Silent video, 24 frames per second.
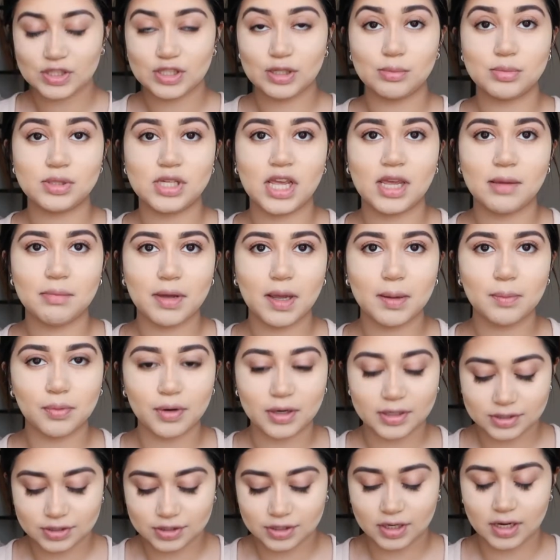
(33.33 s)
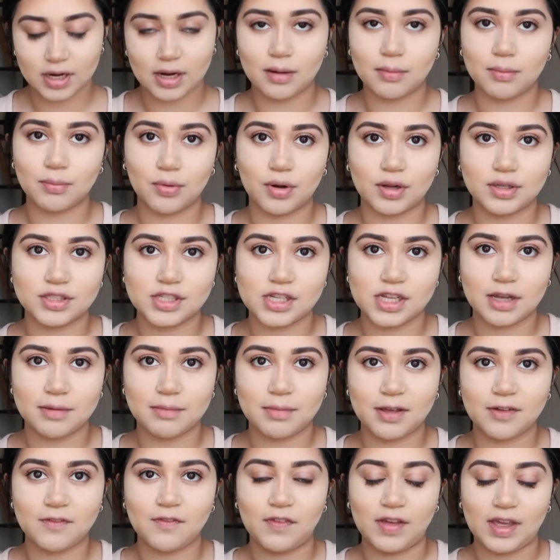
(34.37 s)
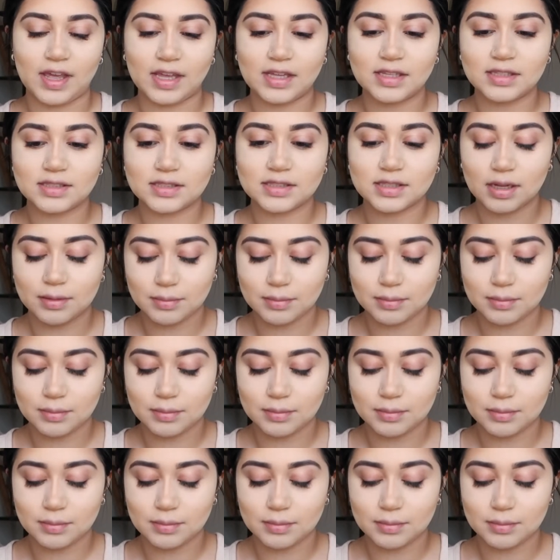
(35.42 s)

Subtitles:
So I'm taking my bronzer and bronzing up my face.